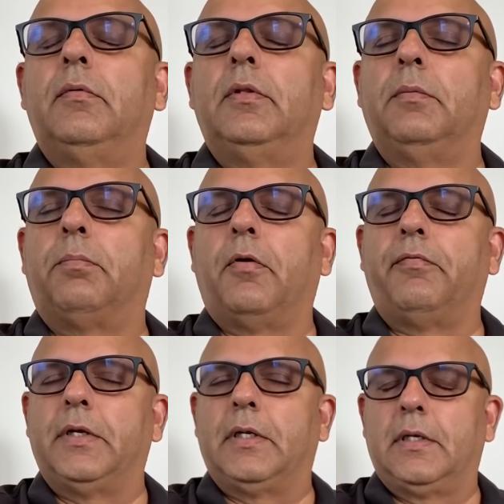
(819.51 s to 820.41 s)
the
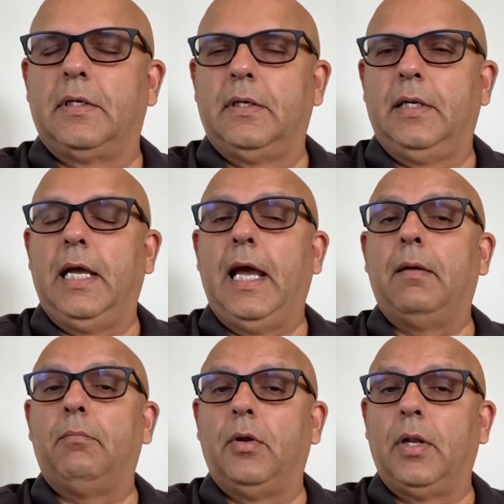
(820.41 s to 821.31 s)
Prophet
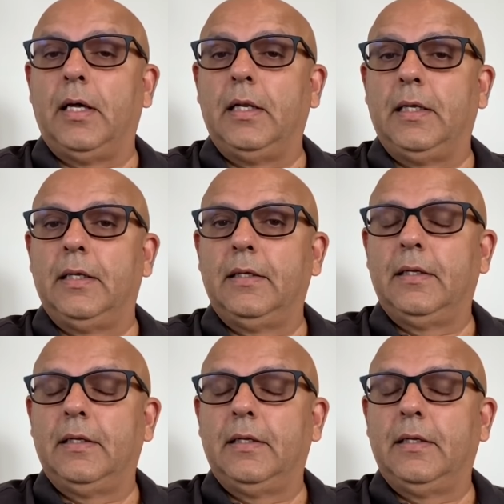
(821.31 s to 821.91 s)
and Mullah Ali.